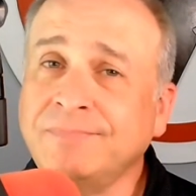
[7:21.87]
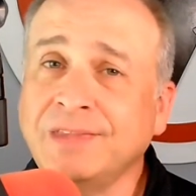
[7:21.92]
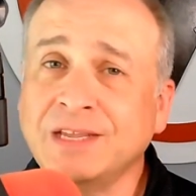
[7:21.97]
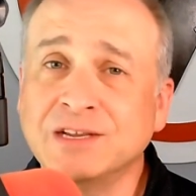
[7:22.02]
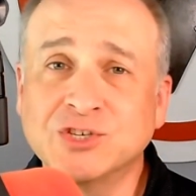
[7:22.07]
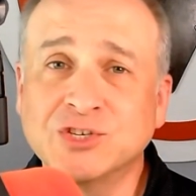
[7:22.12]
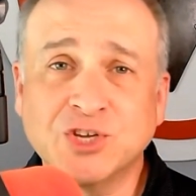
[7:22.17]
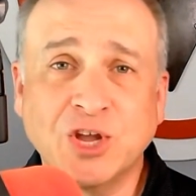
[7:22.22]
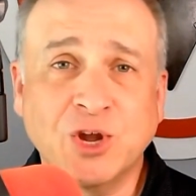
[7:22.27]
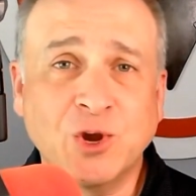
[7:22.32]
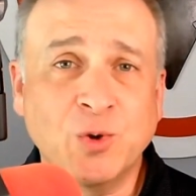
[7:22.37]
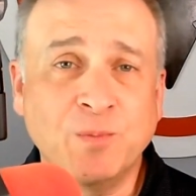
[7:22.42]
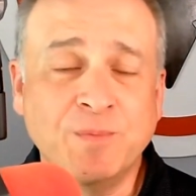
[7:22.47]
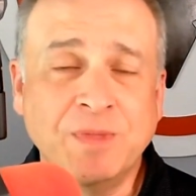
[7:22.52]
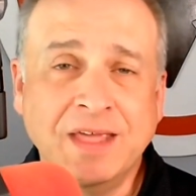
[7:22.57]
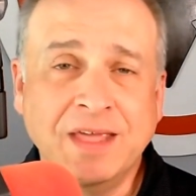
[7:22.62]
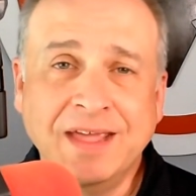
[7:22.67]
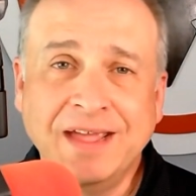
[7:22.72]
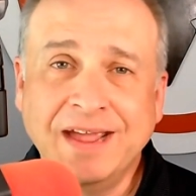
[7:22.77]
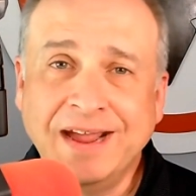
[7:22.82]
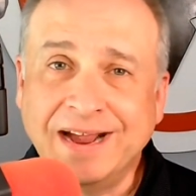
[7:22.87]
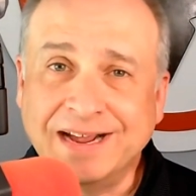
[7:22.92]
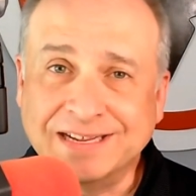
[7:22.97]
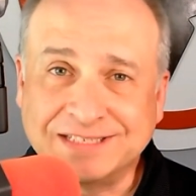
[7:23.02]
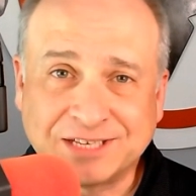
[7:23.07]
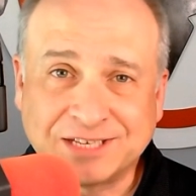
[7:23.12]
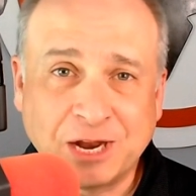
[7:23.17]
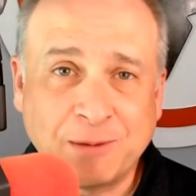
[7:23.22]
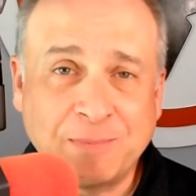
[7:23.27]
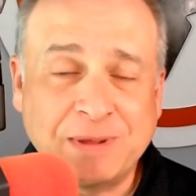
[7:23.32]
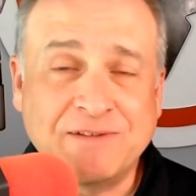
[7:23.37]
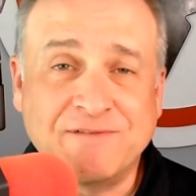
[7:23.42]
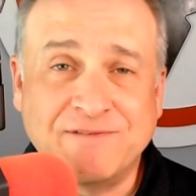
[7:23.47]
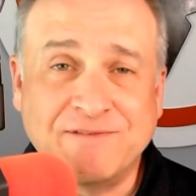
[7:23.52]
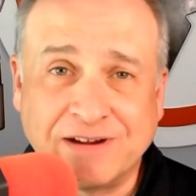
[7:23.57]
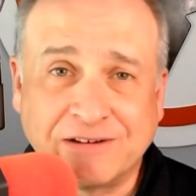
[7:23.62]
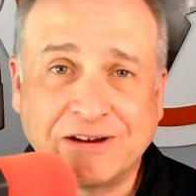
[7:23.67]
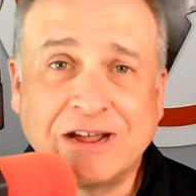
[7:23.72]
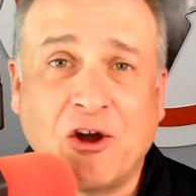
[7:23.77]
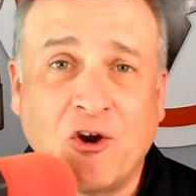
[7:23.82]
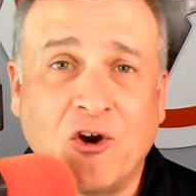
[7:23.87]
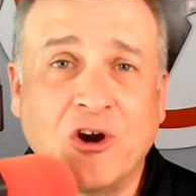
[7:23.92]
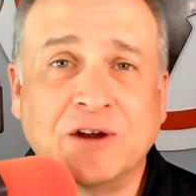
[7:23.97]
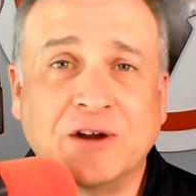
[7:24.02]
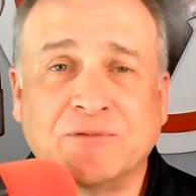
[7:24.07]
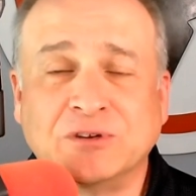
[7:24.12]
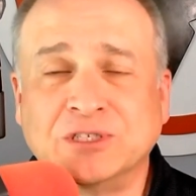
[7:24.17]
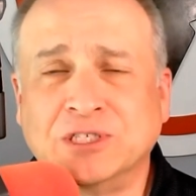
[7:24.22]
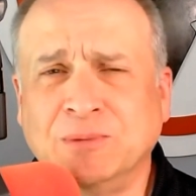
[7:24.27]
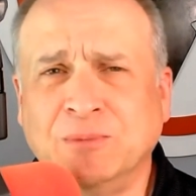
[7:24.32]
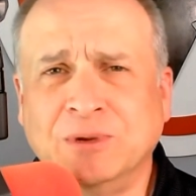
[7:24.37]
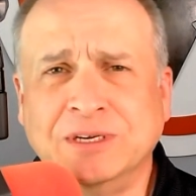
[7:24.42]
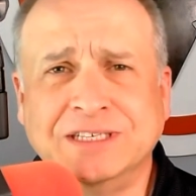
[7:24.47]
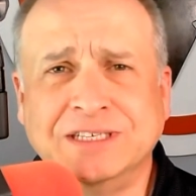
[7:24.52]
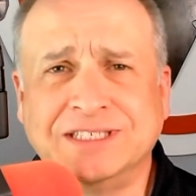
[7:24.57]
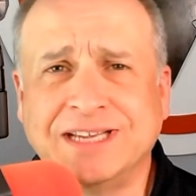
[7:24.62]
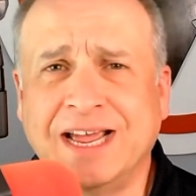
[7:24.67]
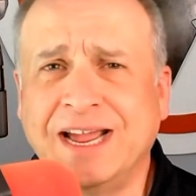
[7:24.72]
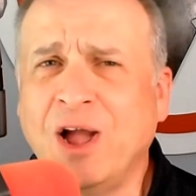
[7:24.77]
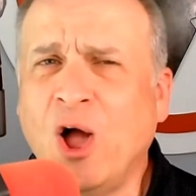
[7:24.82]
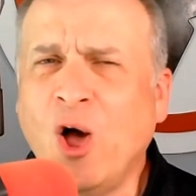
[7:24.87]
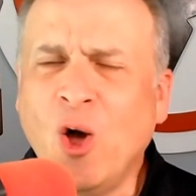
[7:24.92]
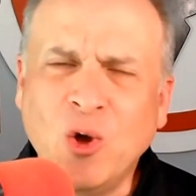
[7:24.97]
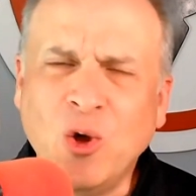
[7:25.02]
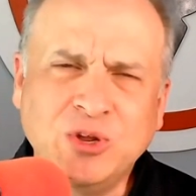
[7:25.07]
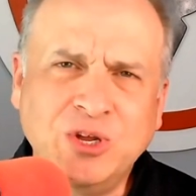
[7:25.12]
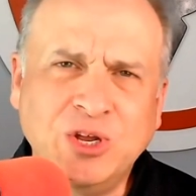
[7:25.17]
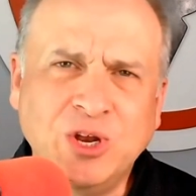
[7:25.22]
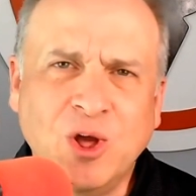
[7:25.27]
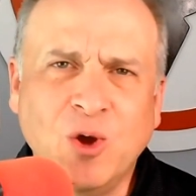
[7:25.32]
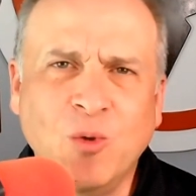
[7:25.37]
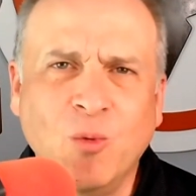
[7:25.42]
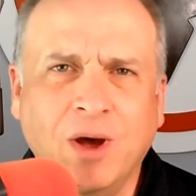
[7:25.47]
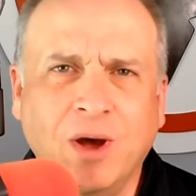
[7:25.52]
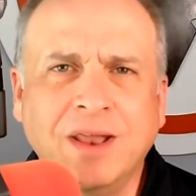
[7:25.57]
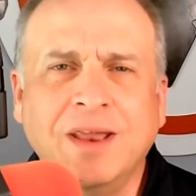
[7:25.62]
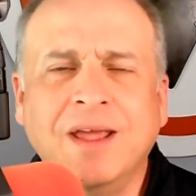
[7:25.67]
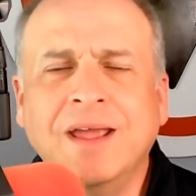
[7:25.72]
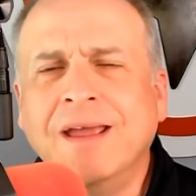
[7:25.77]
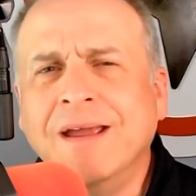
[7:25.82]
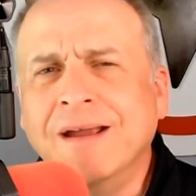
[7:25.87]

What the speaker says: So it's going to be very hard for someone to say, oh, you know what?